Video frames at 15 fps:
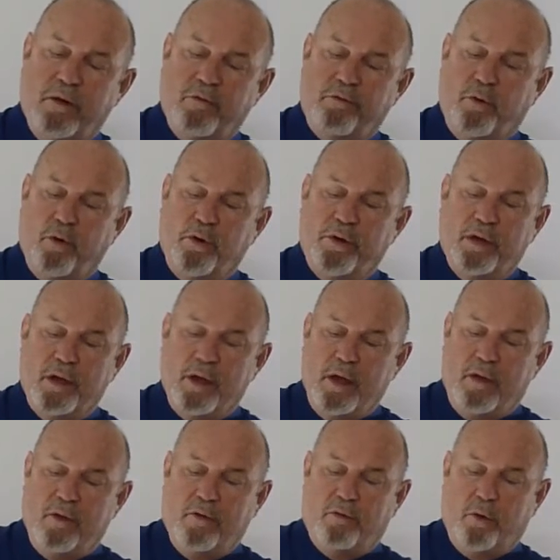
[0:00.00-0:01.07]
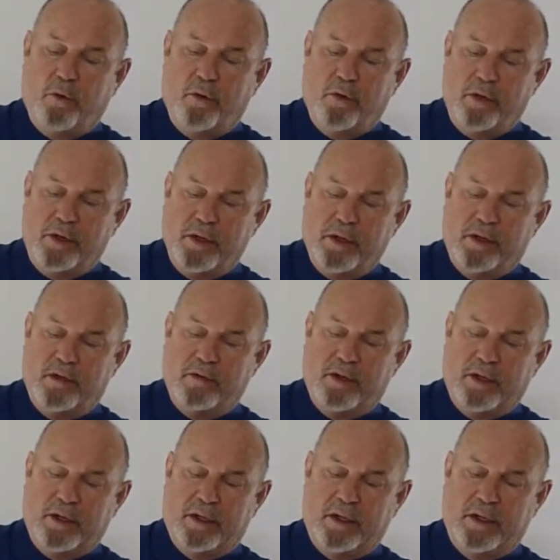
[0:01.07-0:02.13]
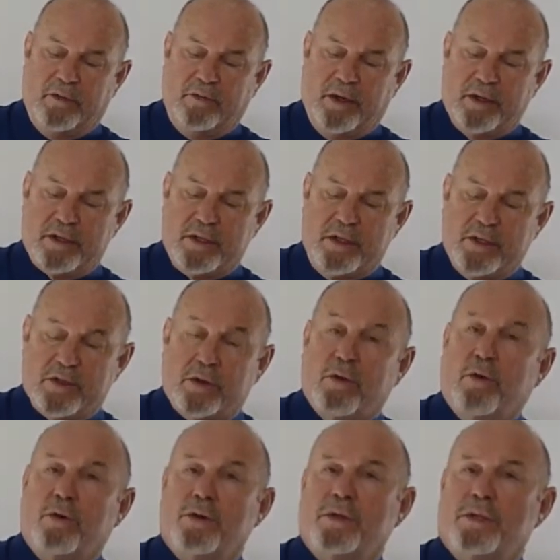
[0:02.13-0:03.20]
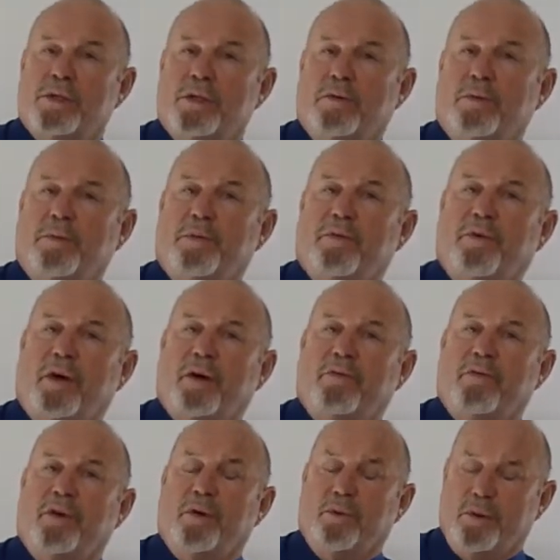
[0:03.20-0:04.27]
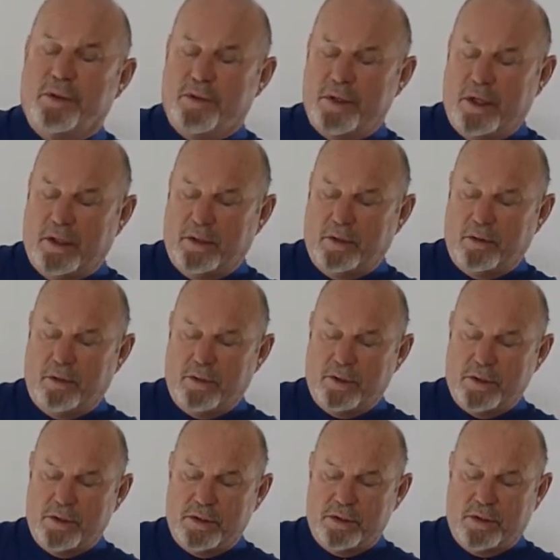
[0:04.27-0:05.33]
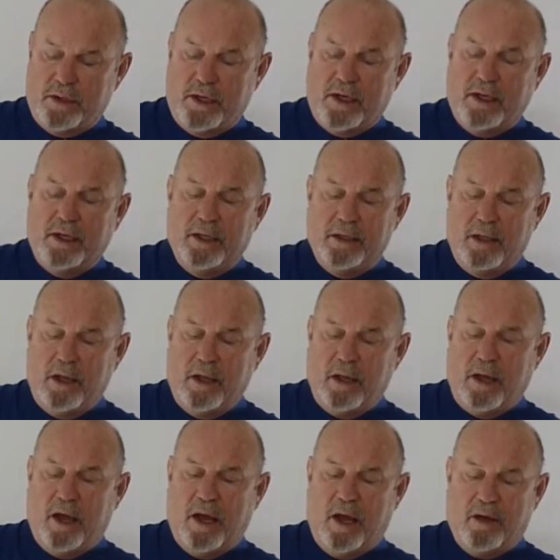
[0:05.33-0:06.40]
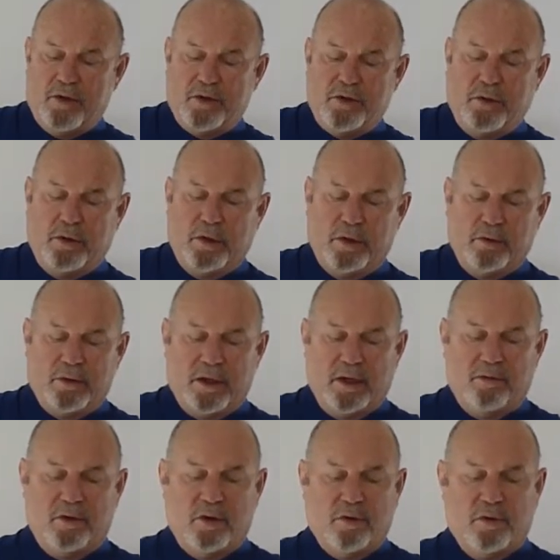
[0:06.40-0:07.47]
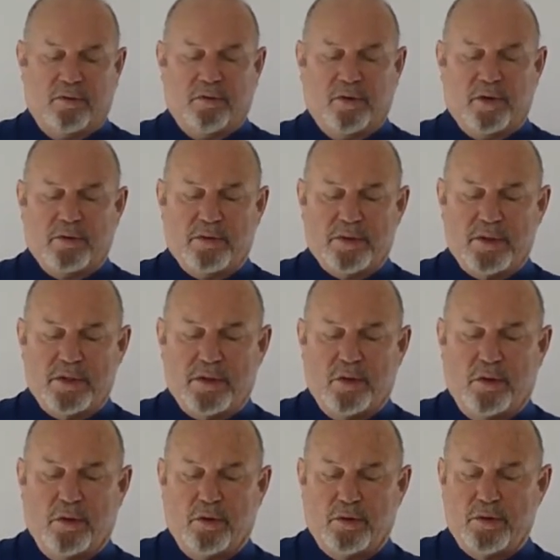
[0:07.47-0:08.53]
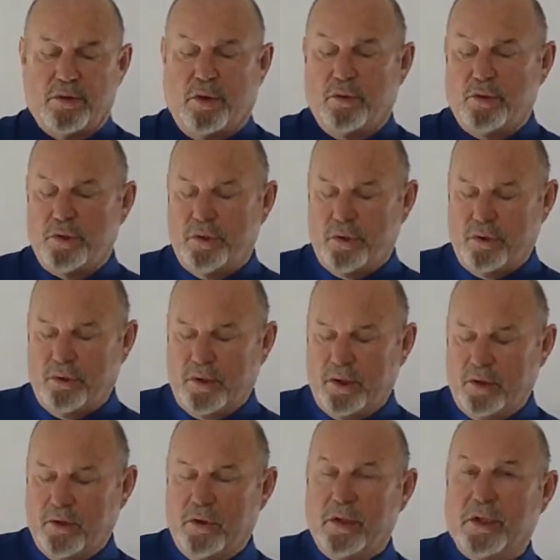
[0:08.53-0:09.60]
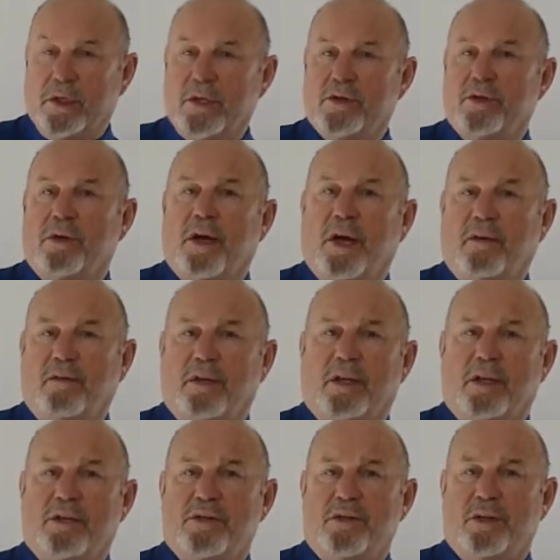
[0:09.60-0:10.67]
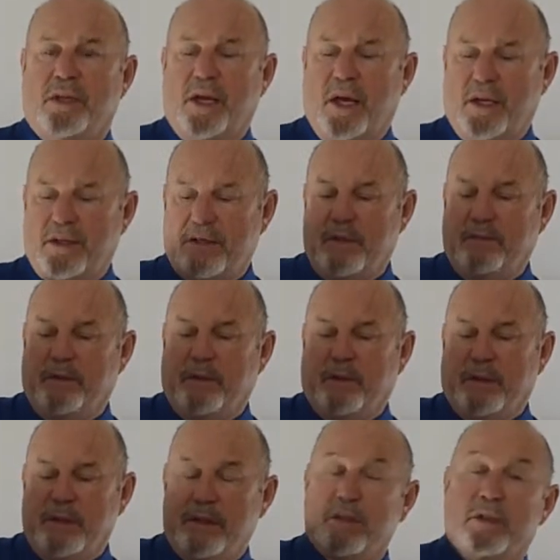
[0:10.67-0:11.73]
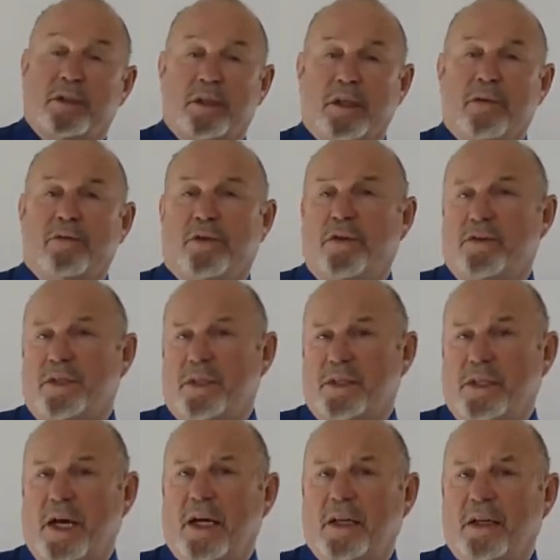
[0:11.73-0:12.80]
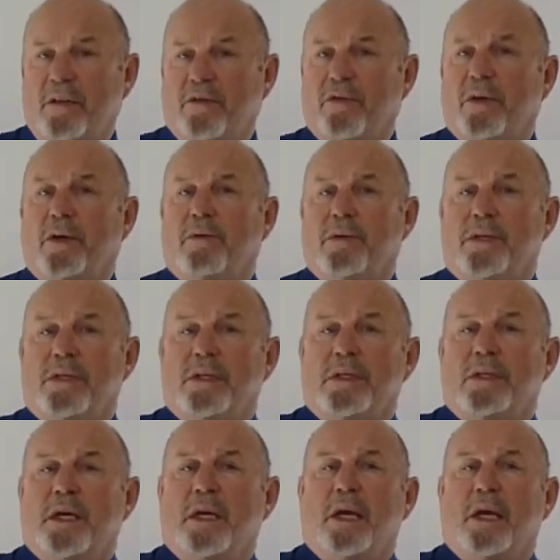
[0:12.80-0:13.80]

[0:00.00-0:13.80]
for the advanced laser courses that we provide for you when you take the courses. There again, showing you and giving you the frequencies don't do you any good unless you have a laser that has the ability to deliver those exacting frequencies